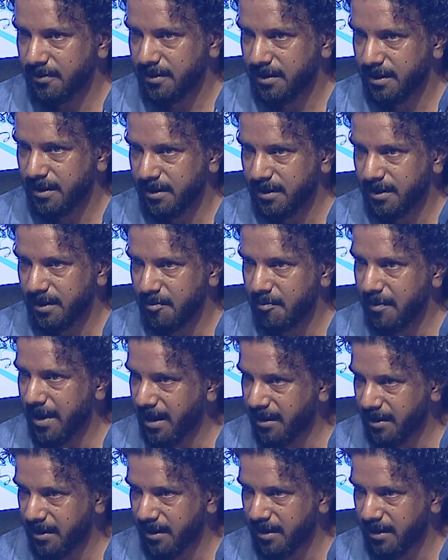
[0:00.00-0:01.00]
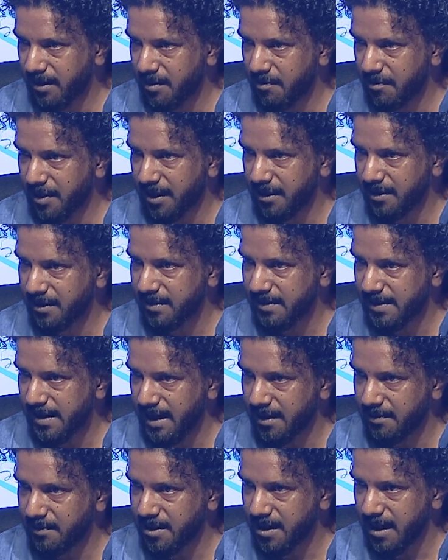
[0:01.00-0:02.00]
the Maker, but at the
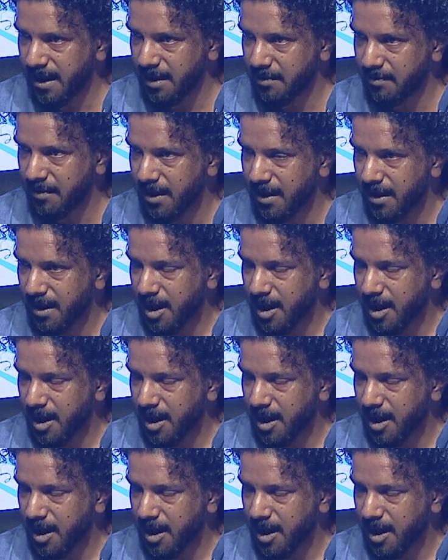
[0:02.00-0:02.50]
same time,